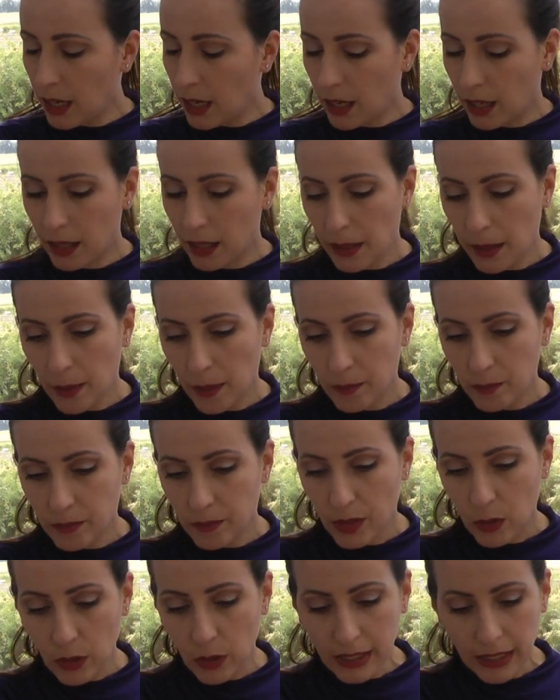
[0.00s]

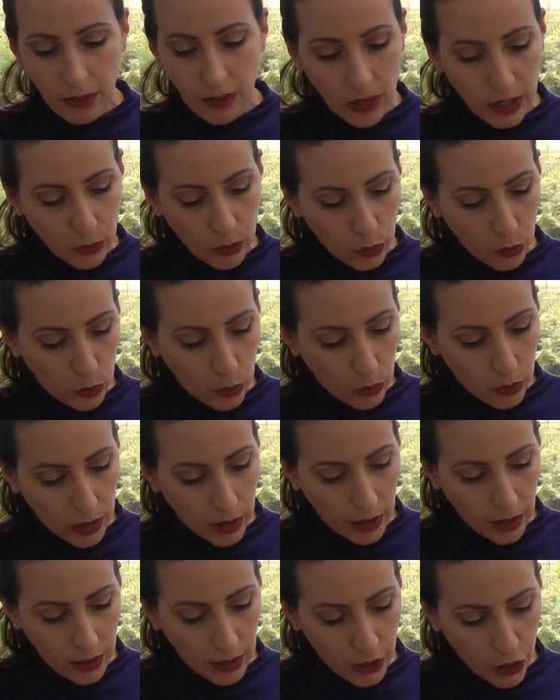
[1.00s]
What I want
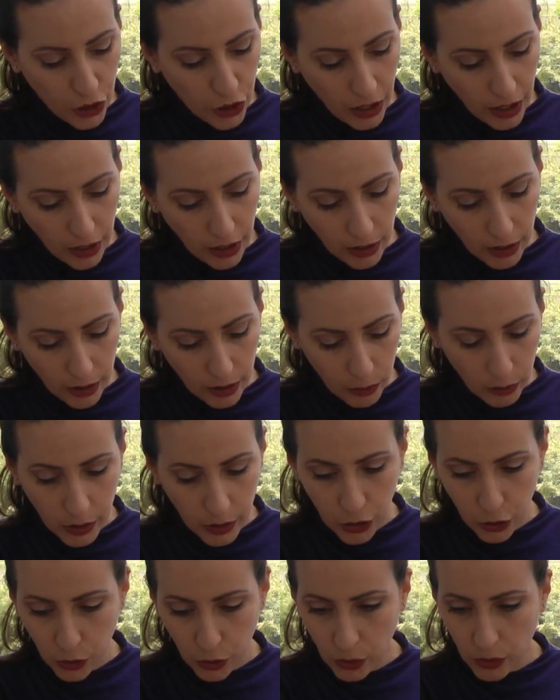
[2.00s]
to share
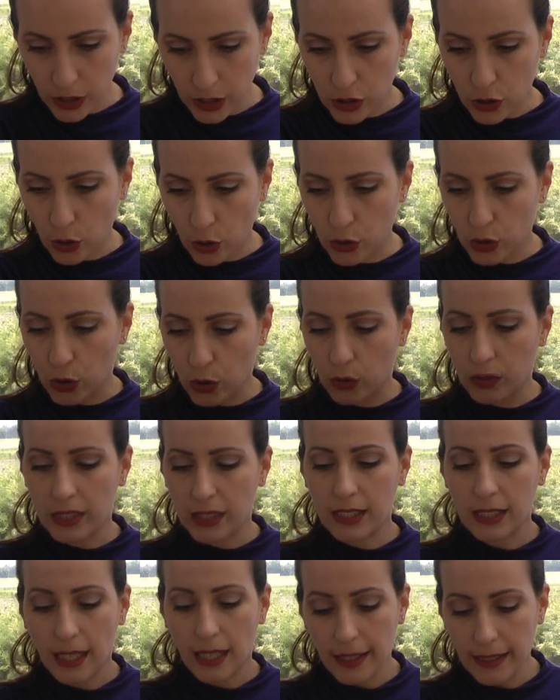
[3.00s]
with you is also
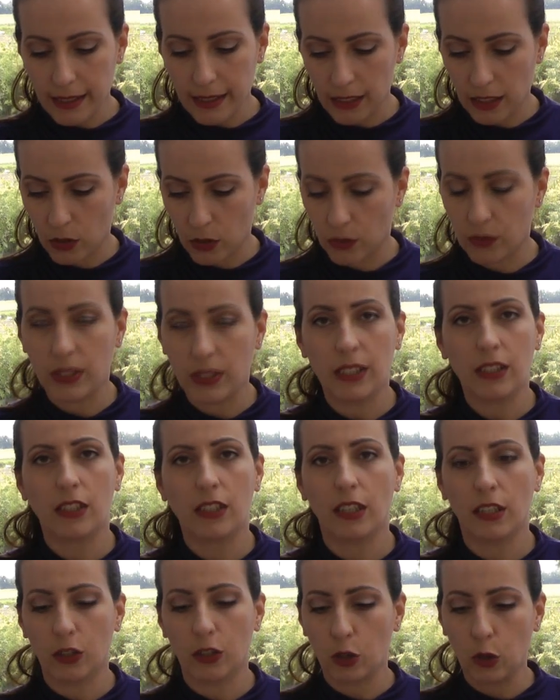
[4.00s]
the sizing of
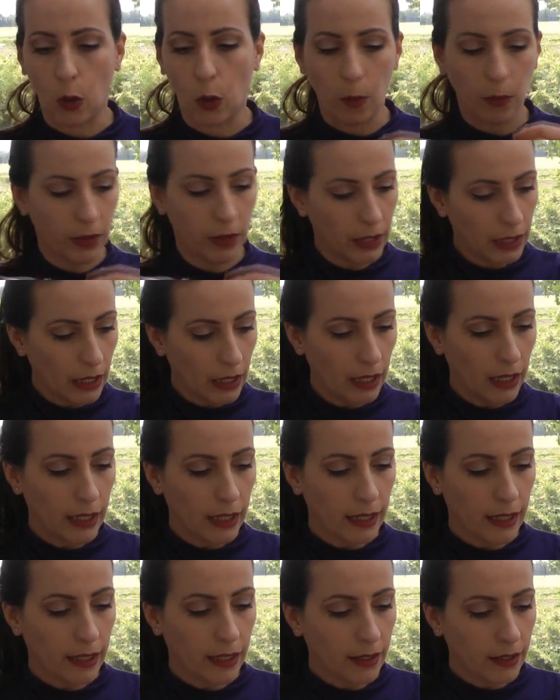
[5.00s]
this top.
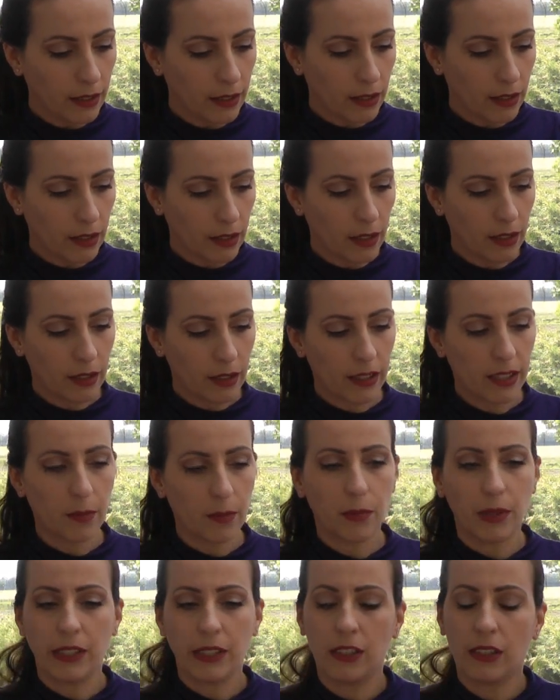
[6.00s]
In the
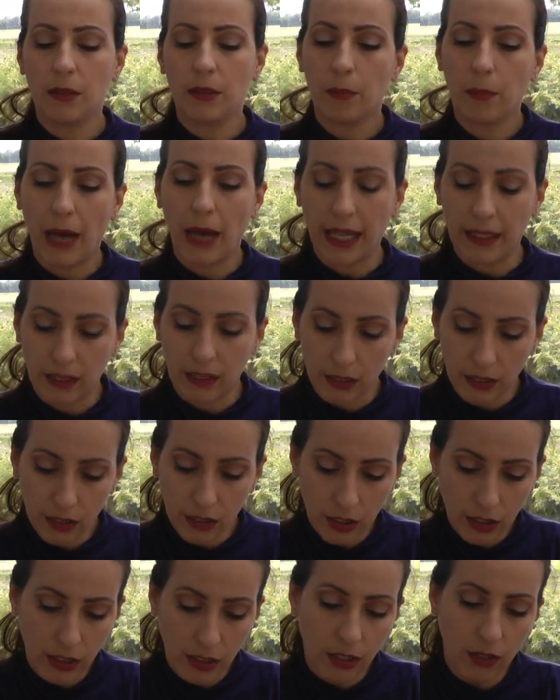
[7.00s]
Simplicity
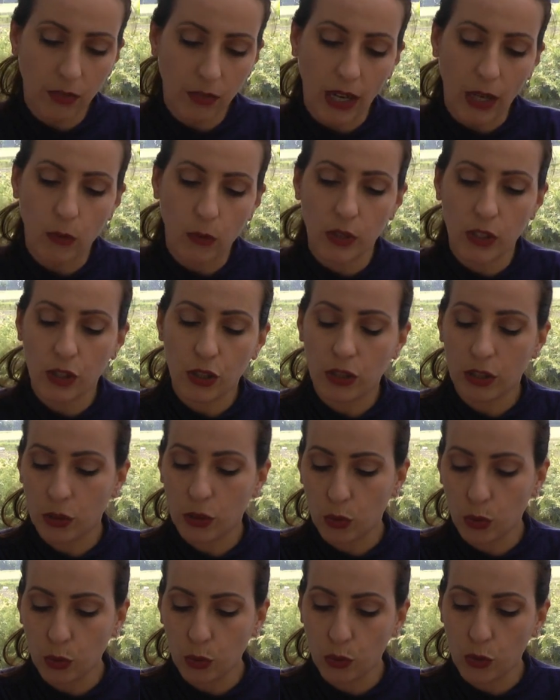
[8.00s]
patterns, if I
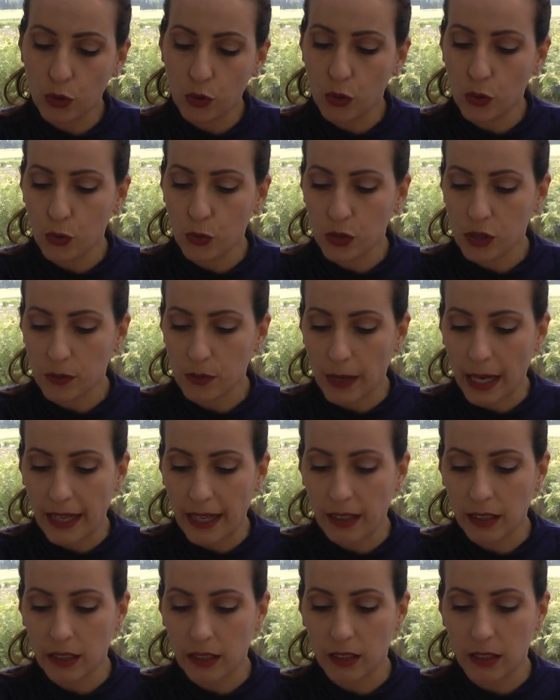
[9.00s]
was to choose
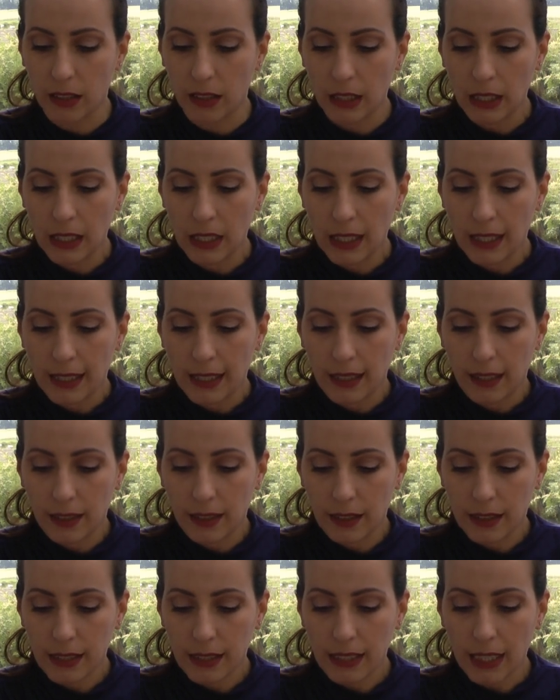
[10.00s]
my
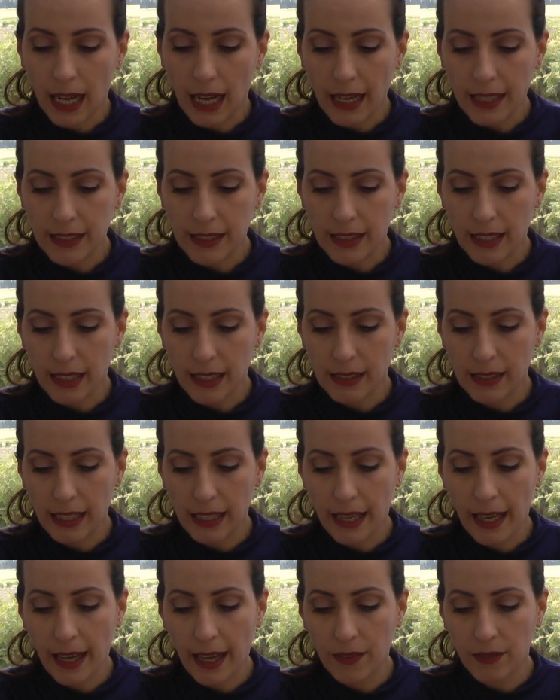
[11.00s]
size as
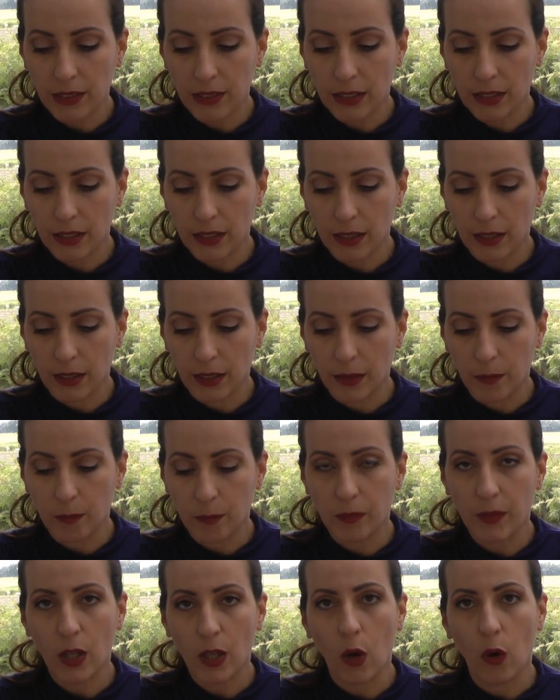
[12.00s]
they have it
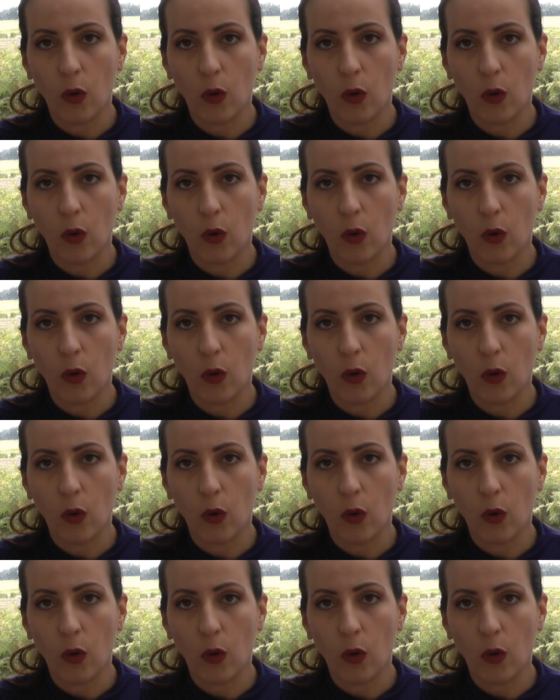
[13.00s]
on